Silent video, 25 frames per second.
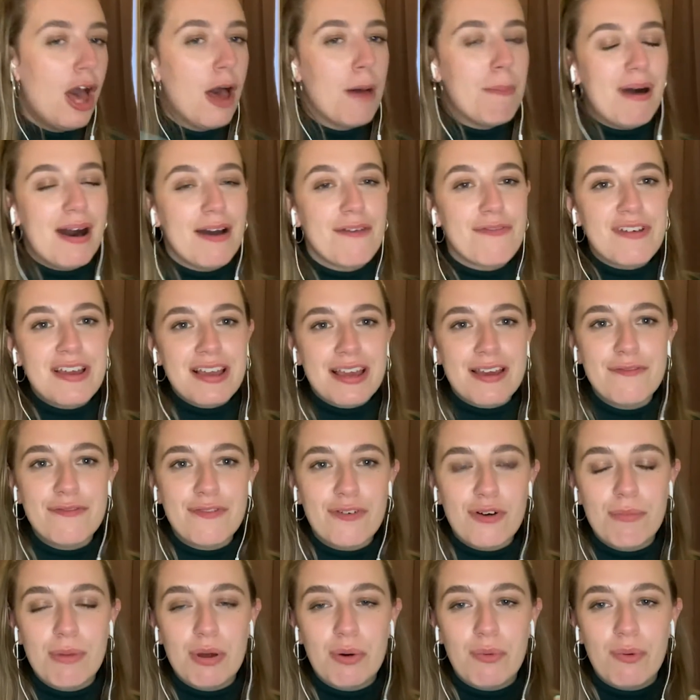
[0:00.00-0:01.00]
But I think in
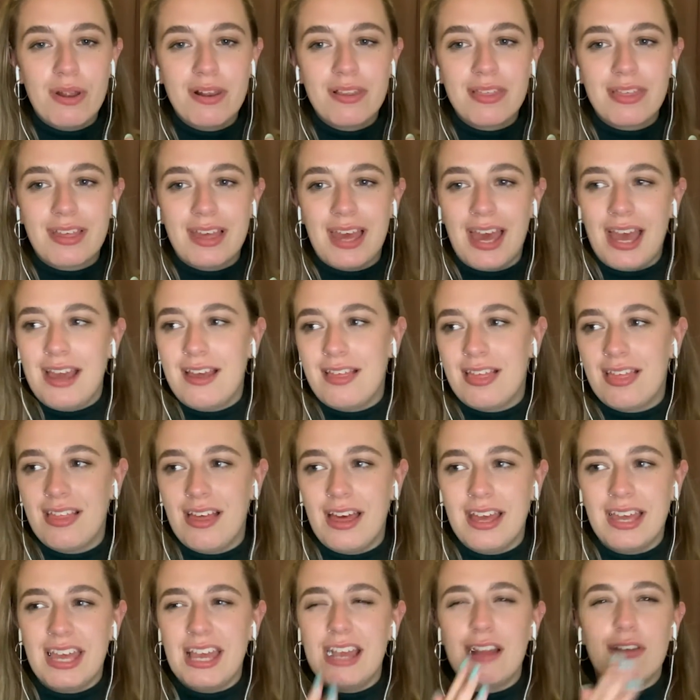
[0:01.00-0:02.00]
Formula One's case,
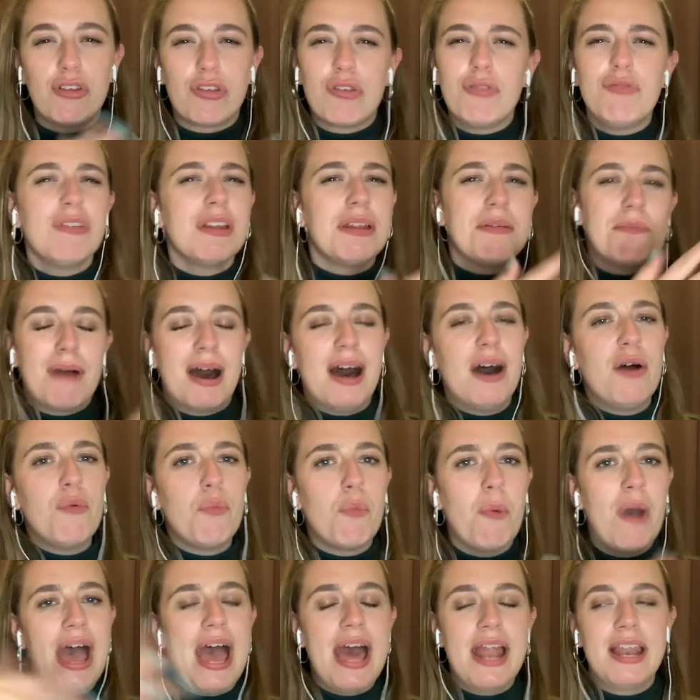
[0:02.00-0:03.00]
like it doesn't really matter
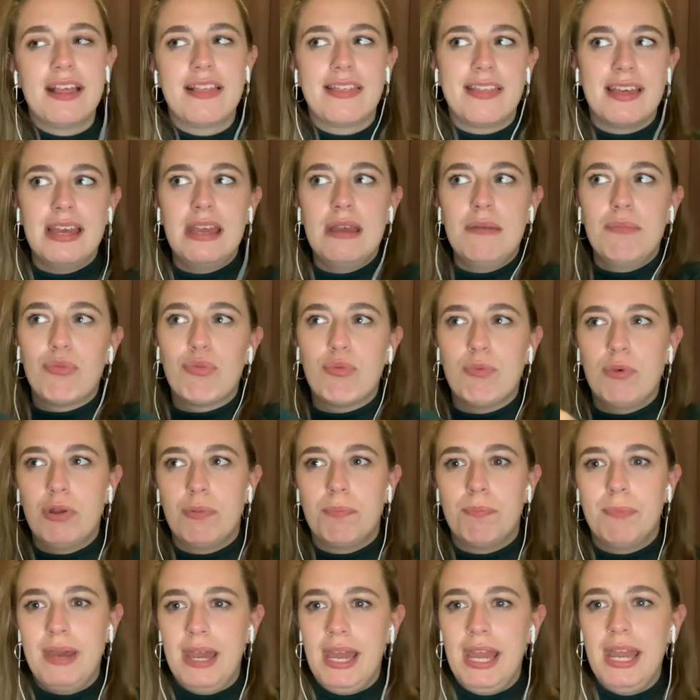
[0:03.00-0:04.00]
where the teams
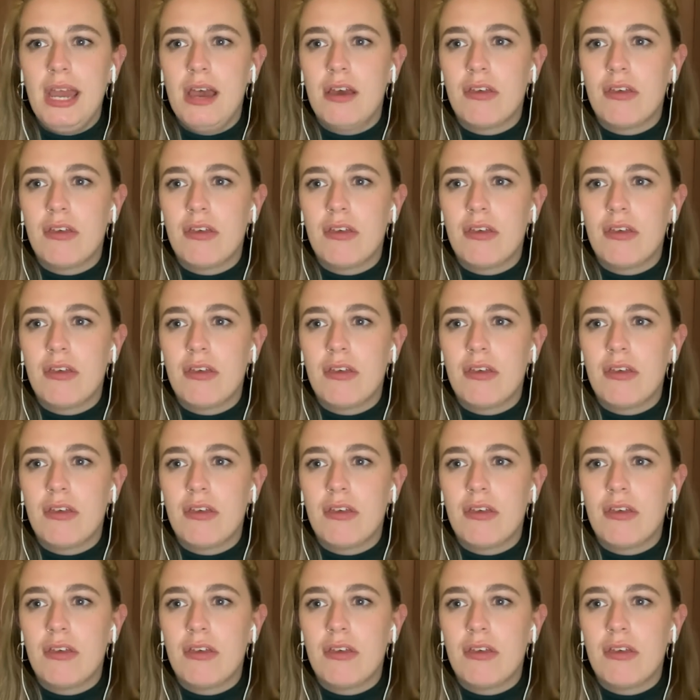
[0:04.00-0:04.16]
would be,